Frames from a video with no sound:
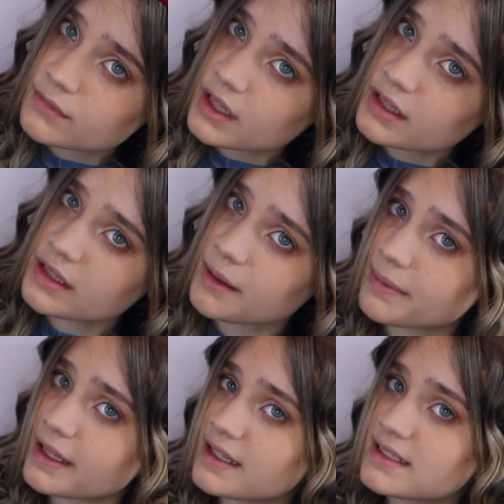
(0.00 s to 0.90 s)
and then that
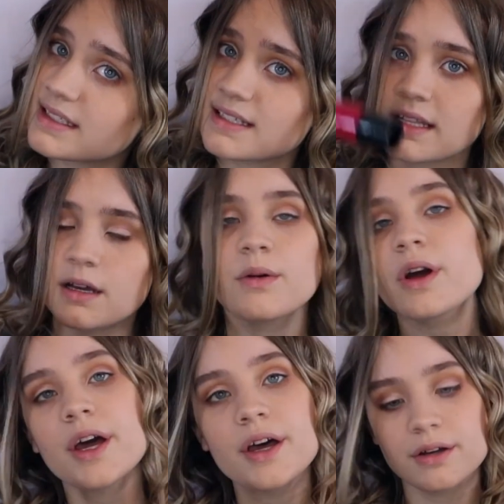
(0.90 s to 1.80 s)
piece is now
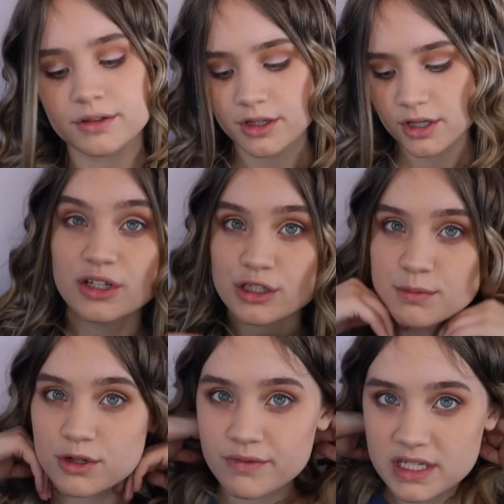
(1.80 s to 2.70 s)
curled. So
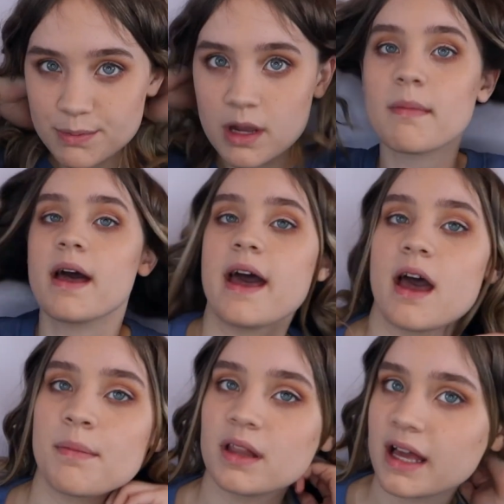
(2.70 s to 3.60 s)
I'm going to re-spray my hair,
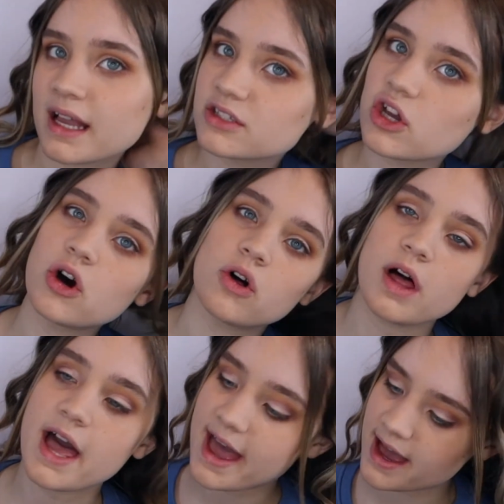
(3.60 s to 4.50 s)
but like as a whole
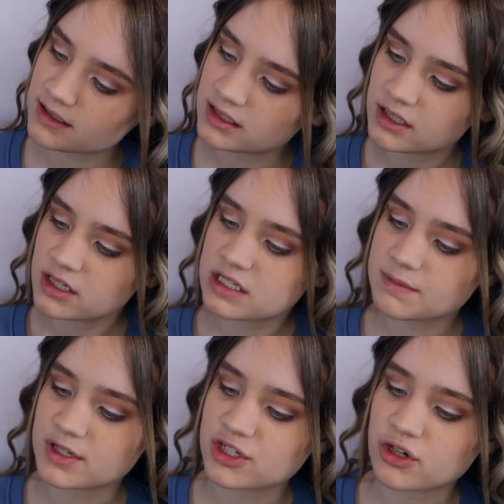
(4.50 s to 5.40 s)
head, to
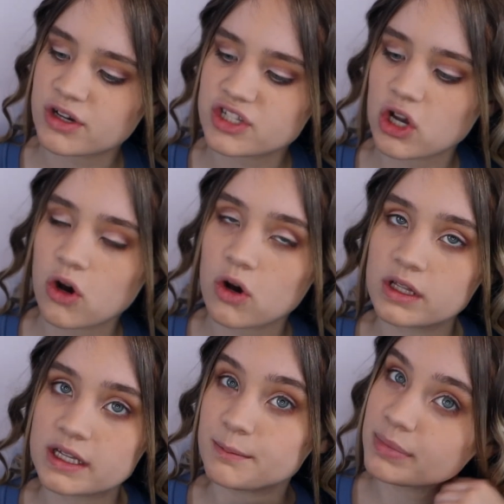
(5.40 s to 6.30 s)
make sure it's all
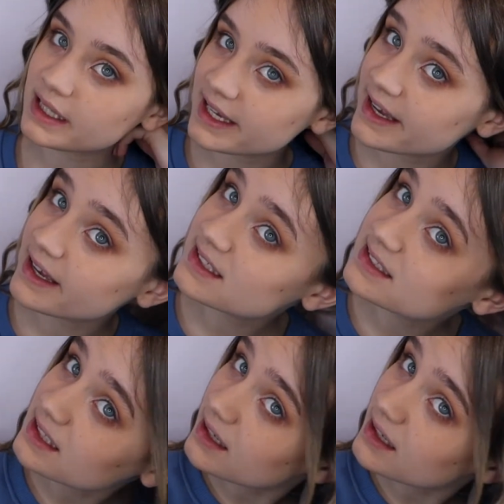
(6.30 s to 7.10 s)
in place.